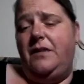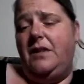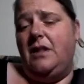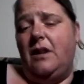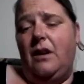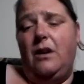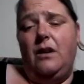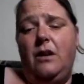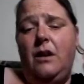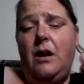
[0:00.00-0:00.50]

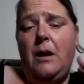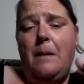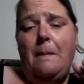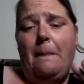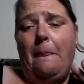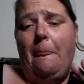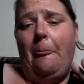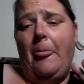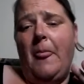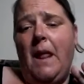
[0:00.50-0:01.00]
So,
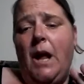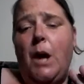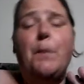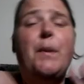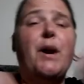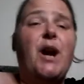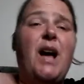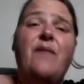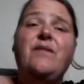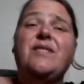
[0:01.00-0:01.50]

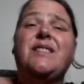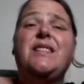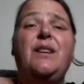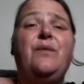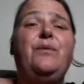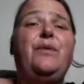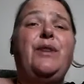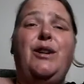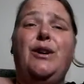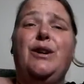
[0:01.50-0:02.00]
but I haven't
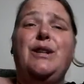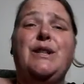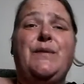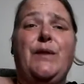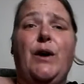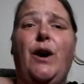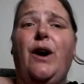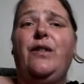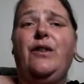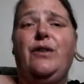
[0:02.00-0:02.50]
seen videos
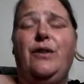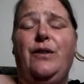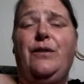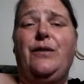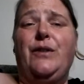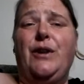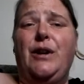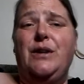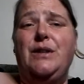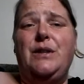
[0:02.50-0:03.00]
for either of
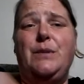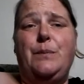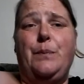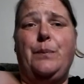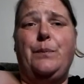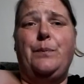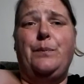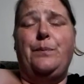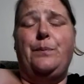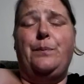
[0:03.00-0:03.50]
those
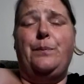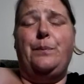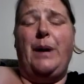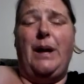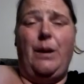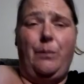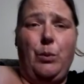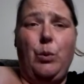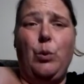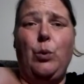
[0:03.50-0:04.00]

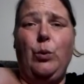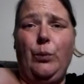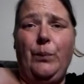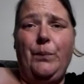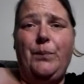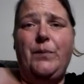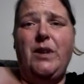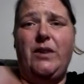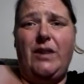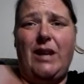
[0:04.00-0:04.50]
people
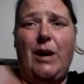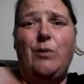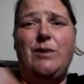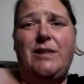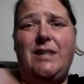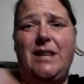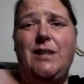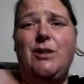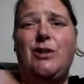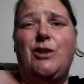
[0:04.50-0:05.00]
that they were
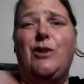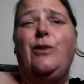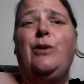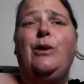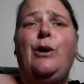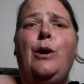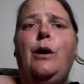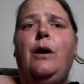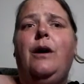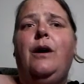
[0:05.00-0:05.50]
sent to
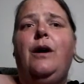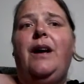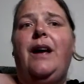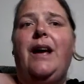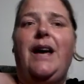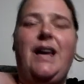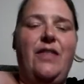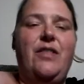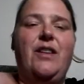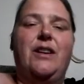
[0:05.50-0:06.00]

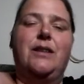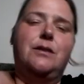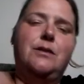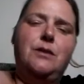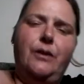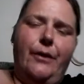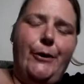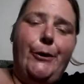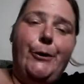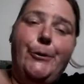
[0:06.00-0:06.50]
either.
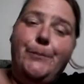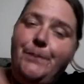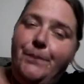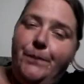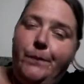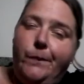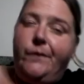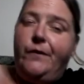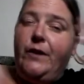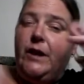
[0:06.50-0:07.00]
So,
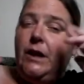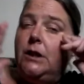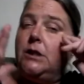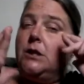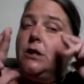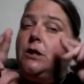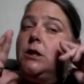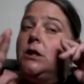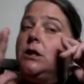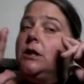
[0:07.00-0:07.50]

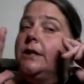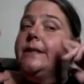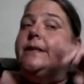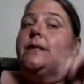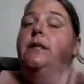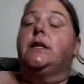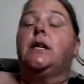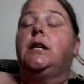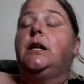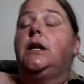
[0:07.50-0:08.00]
fingers
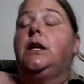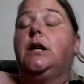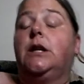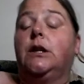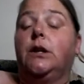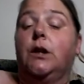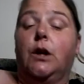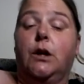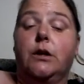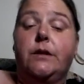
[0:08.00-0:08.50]
crossed they didn't get
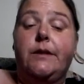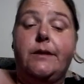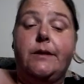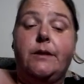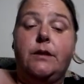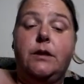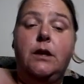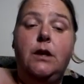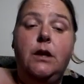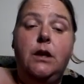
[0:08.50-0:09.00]

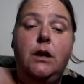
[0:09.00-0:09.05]
lost.